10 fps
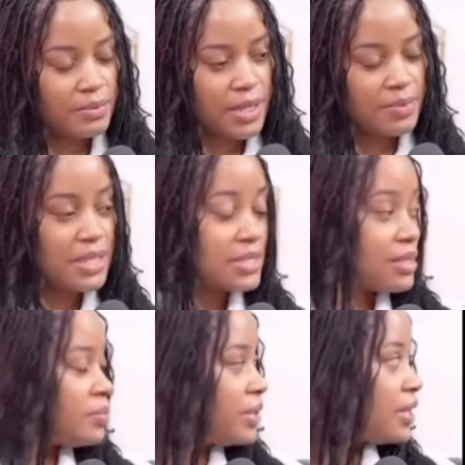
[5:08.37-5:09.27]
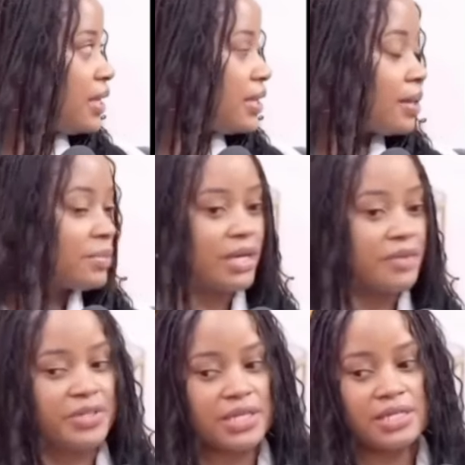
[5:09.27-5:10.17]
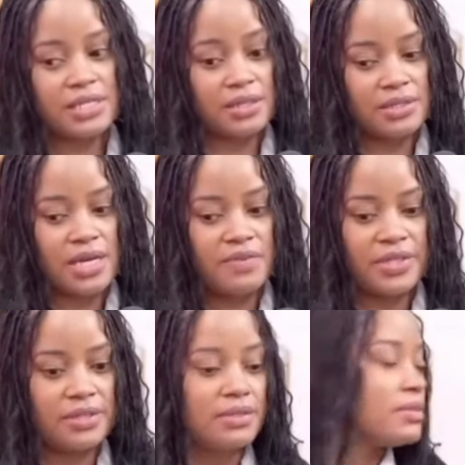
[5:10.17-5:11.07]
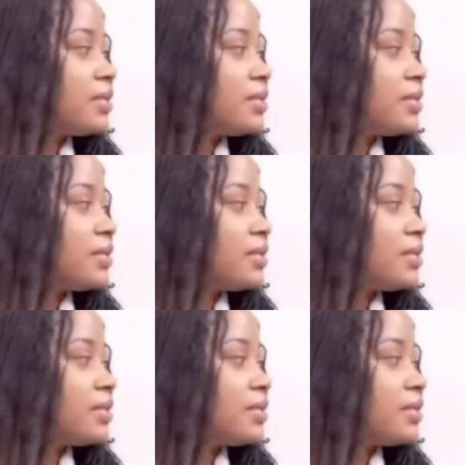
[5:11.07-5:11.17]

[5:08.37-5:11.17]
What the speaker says: any valuable,